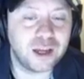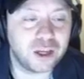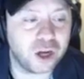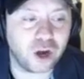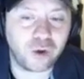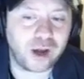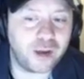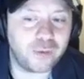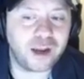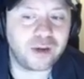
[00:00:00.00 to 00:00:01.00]
you know,
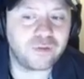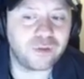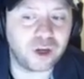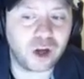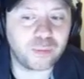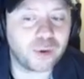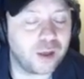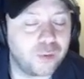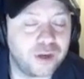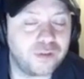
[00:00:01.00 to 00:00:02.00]
I
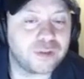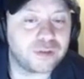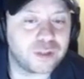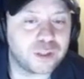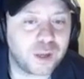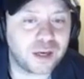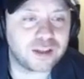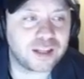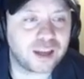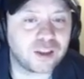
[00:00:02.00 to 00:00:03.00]
probably wouldn't even spend
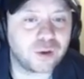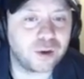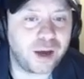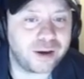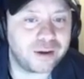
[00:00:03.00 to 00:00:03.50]
a second thought about